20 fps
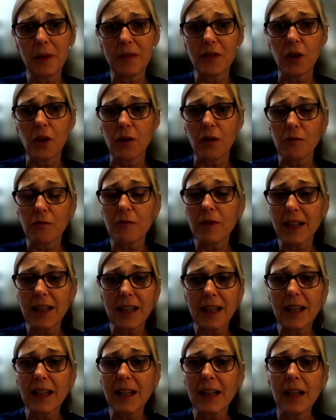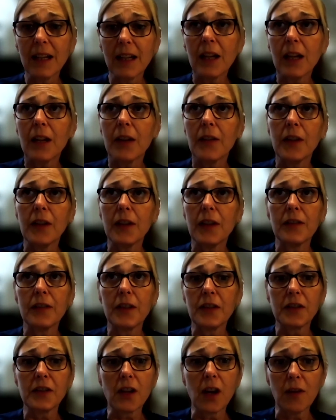We've got
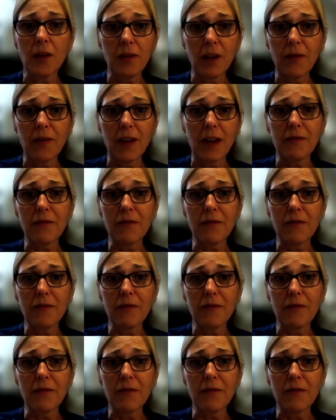the staff love it.